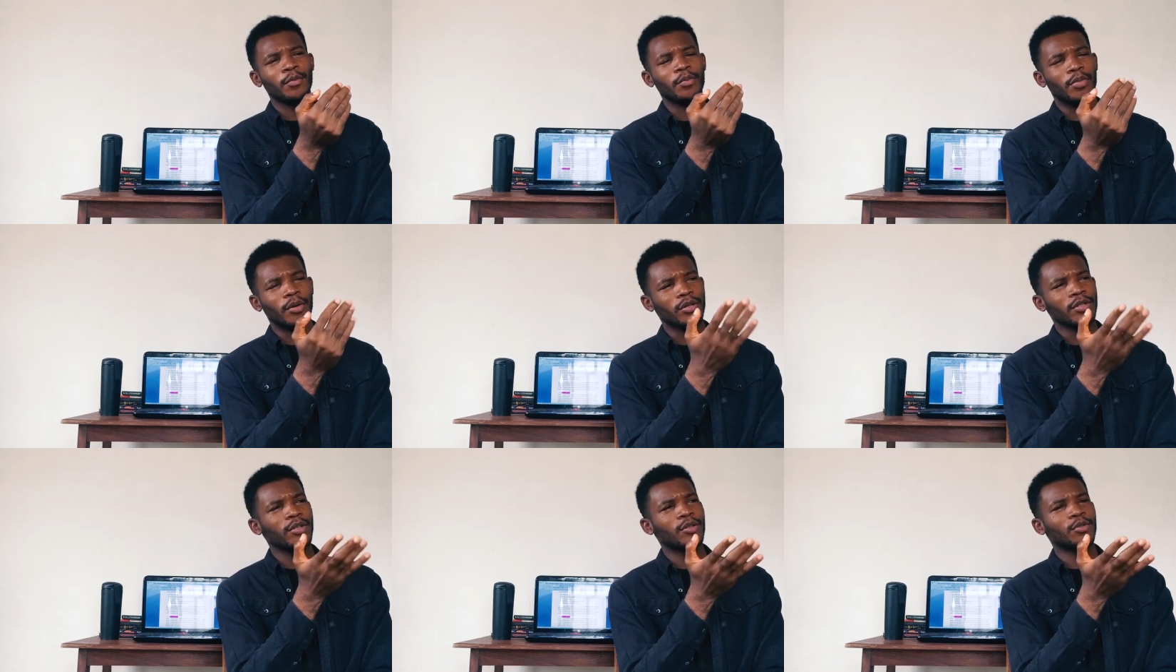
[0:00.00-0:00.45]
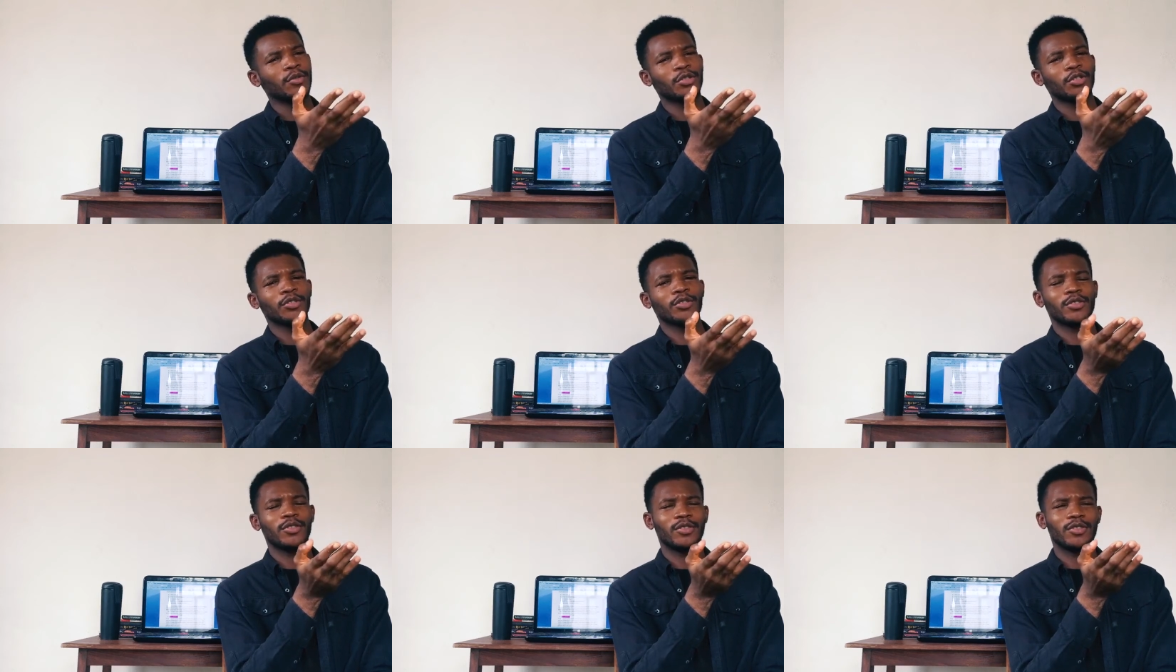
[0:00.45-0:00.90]
Body
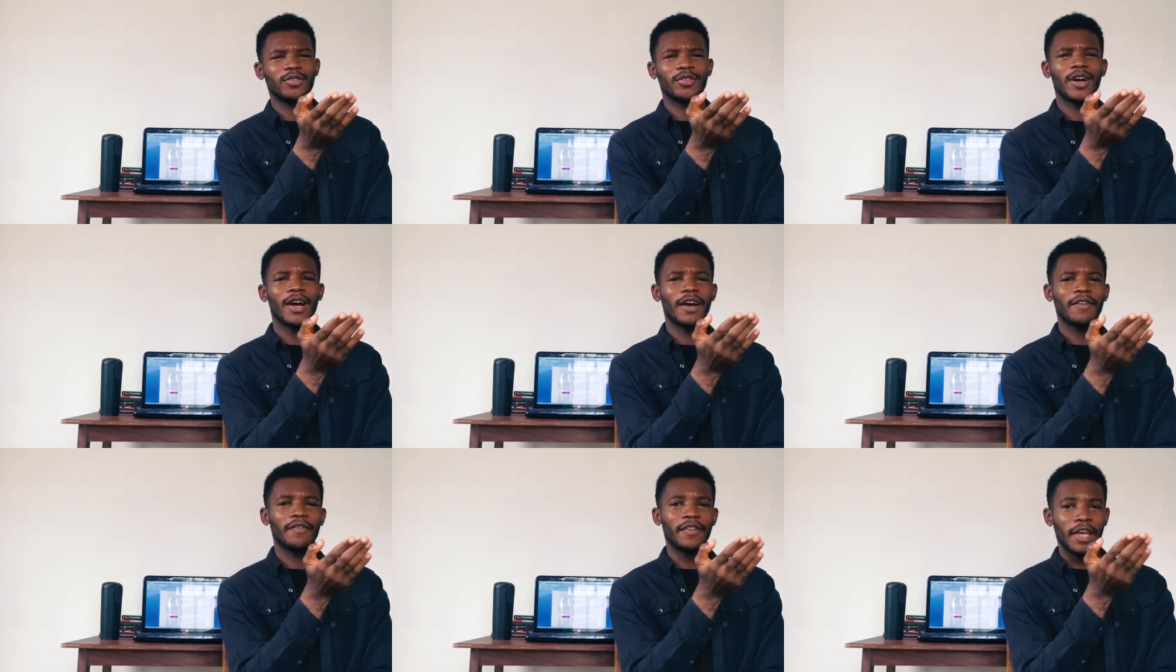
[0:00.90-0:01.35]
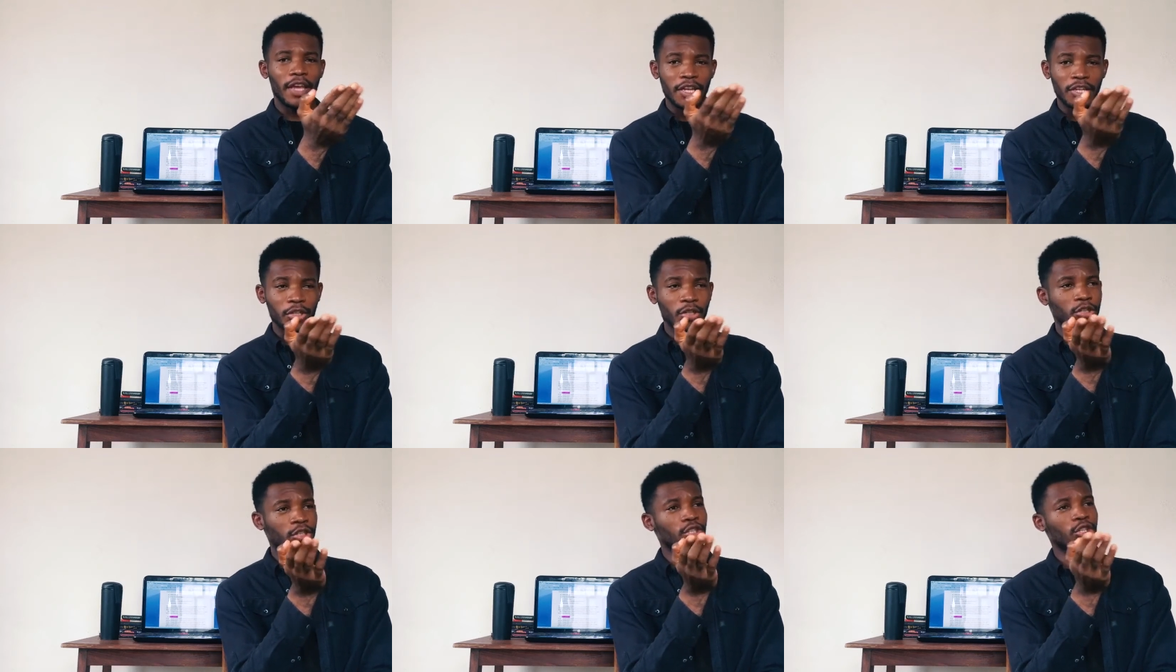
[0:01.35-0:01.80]
lotion does not have
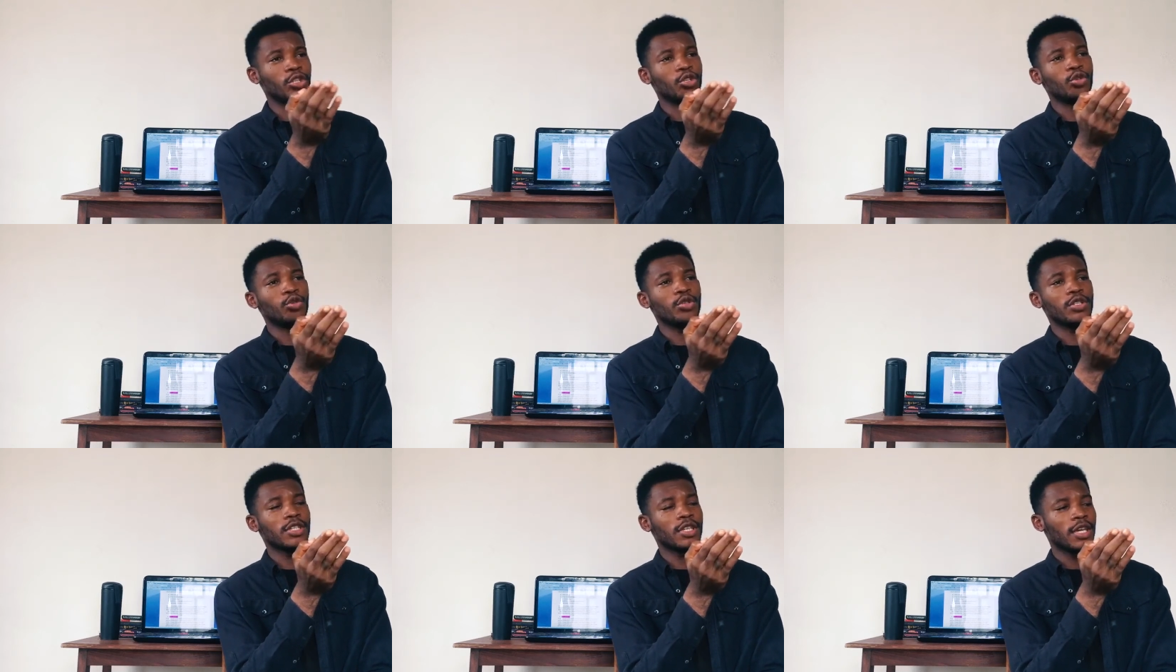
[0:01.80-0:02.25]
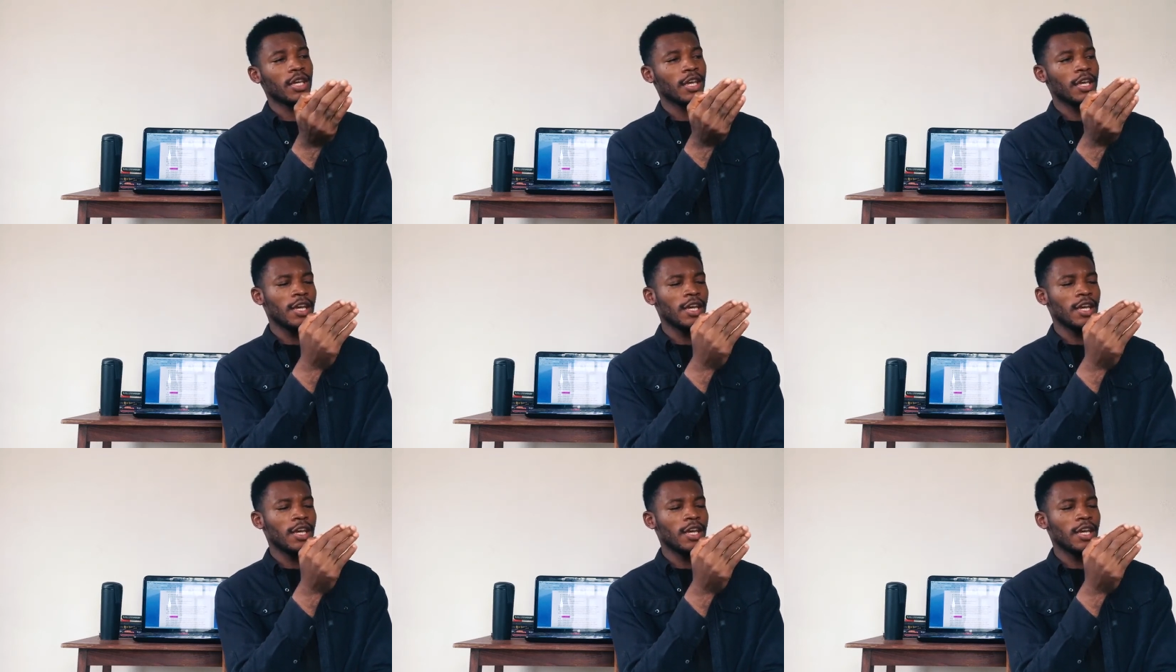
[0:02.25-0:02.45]
any other use